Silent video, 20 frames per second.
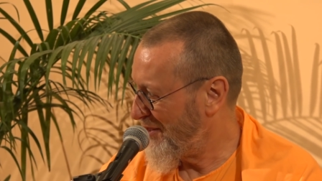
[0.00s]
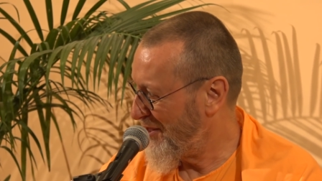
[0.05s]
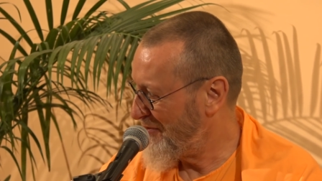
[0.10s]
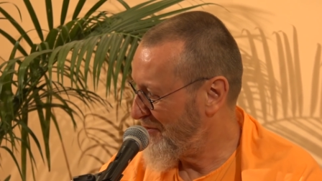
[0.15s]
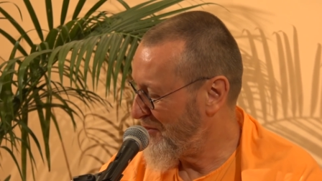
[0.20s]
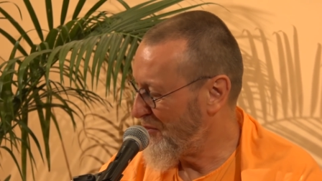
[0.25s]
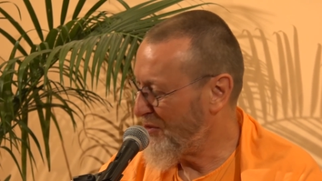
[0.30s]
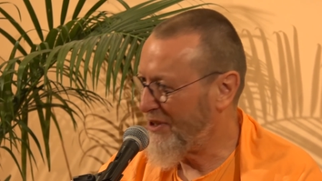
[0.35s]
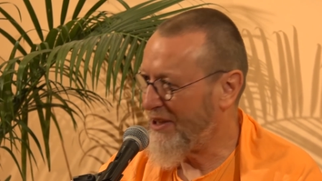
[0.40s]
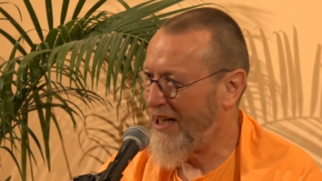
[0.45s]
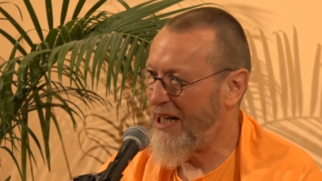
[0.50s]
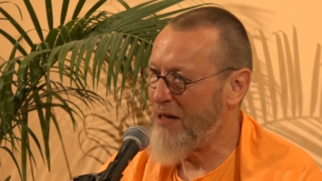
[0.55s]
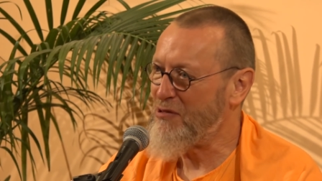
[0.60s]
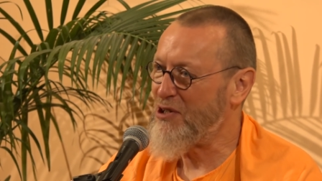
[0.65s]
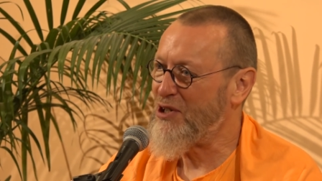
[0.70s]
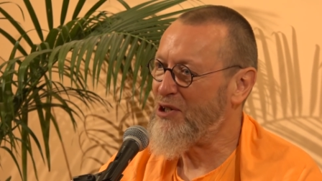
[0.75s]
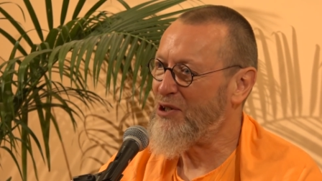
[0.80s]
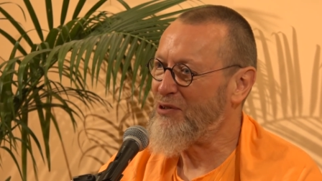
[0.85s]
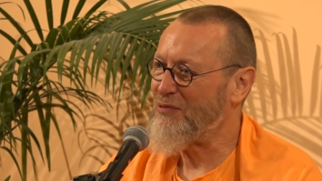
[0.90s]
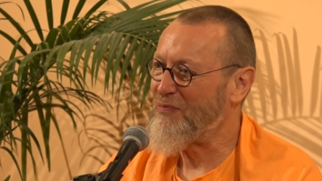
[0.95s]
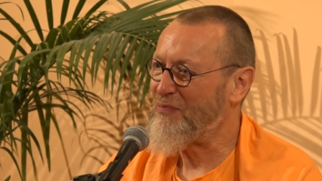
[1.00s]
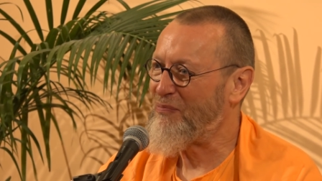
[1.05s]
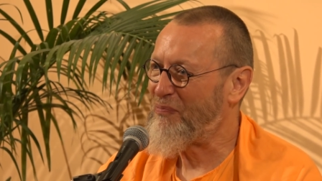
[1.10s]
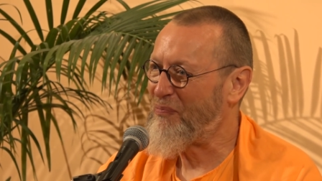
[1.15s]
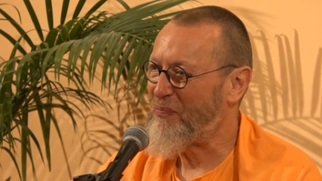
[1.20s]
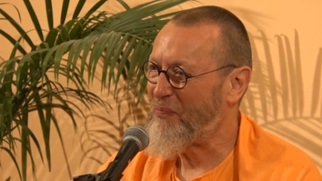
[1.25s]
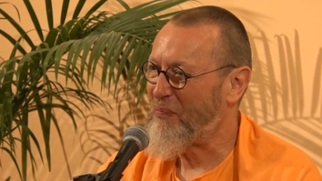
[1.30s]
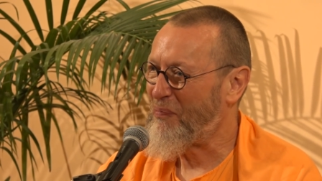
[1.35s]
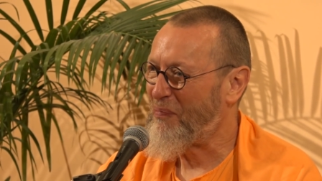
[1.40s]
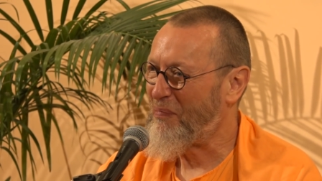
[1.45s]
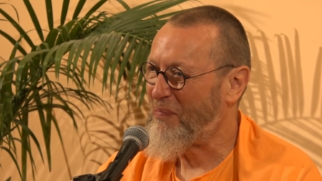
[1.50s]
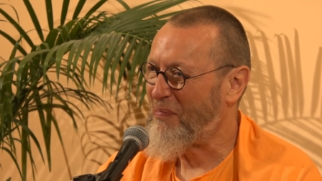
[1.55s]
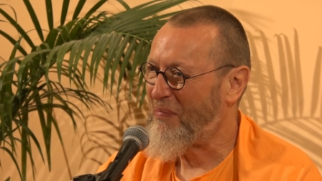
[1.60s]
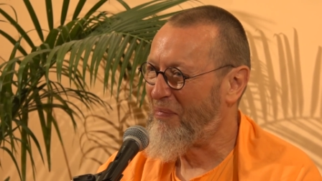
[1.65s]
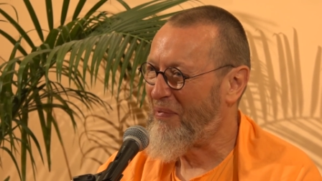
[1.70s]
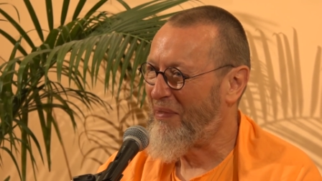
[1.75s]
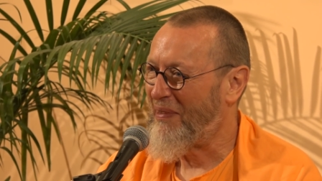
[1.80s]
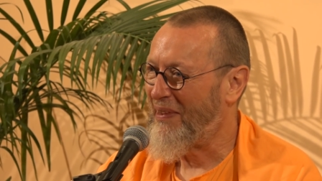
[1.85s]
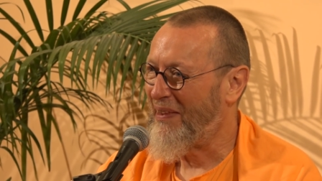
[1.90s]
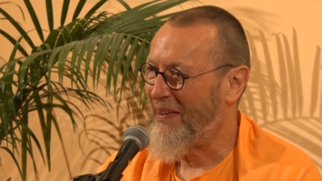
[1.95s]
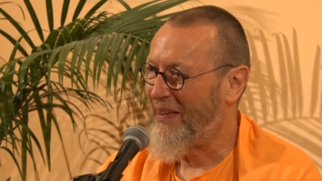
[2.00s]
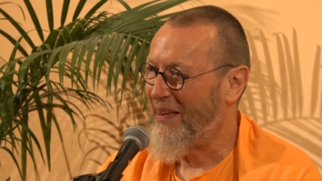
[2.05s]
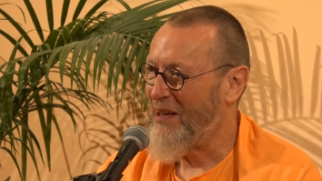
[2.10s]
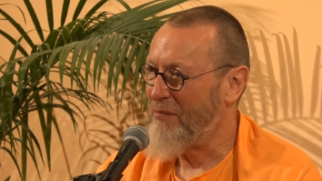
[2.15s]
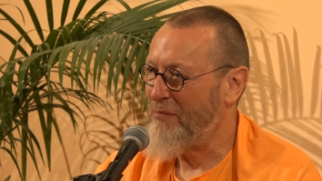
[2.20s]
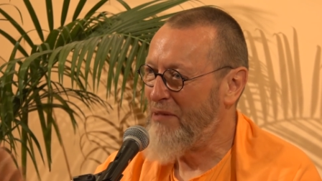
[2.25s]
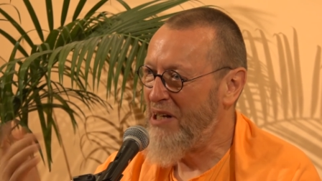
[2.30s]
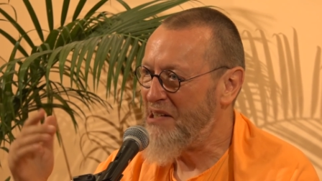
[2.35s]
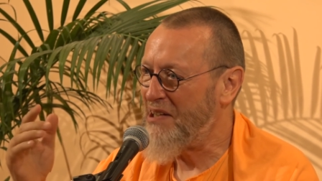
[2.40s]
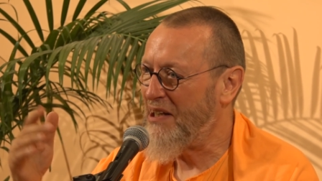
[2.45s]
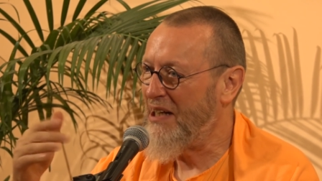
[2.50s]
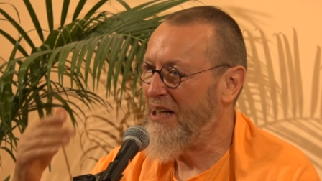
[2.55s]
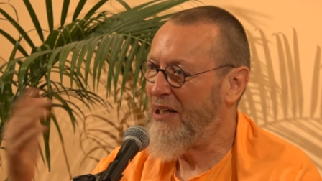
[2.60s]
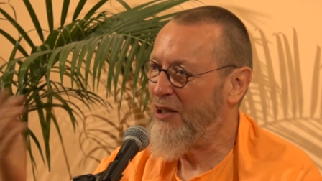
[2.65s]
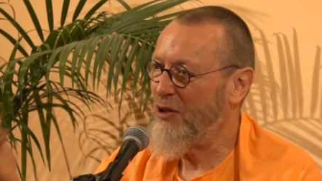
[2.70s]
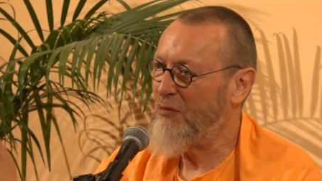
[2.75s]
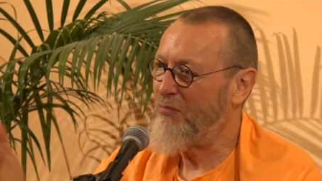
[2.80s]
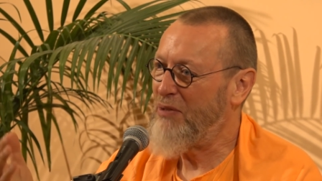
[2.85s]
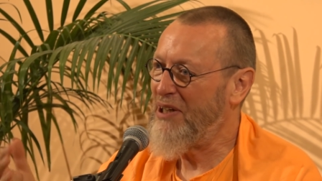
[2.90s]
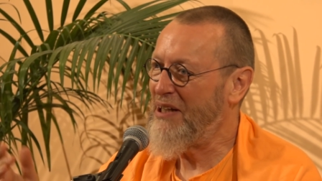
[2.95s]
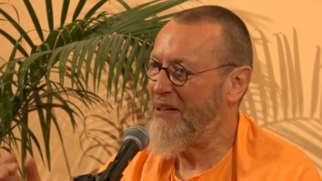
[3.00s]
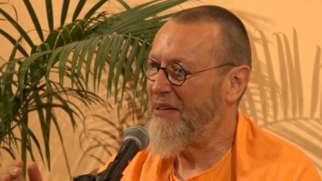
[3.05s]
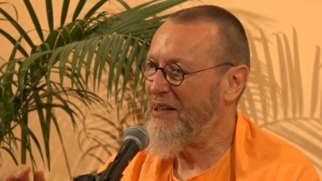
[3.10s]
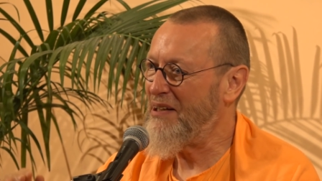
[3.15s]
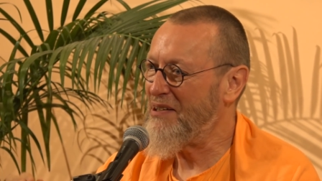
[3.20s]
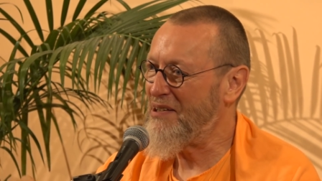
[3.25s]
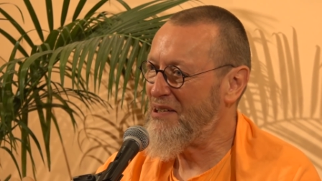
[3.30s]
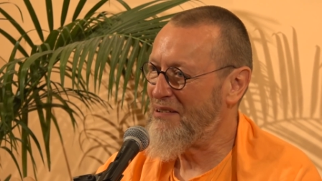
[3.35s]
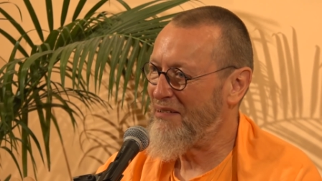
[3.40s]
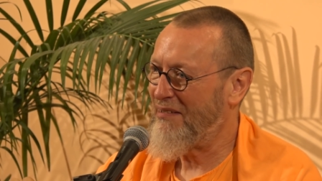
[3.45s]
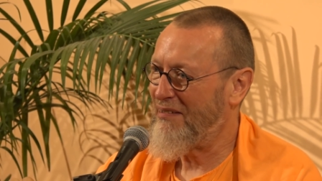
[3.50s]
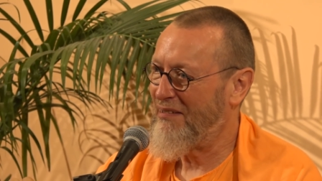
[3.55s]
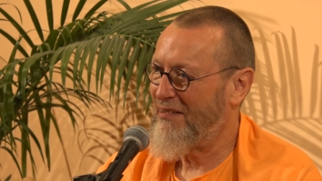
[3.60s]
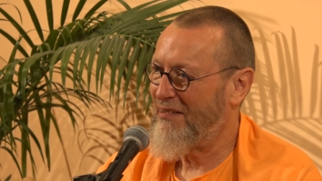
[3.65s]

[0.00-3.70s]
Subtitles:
a few times now, means incompleteness.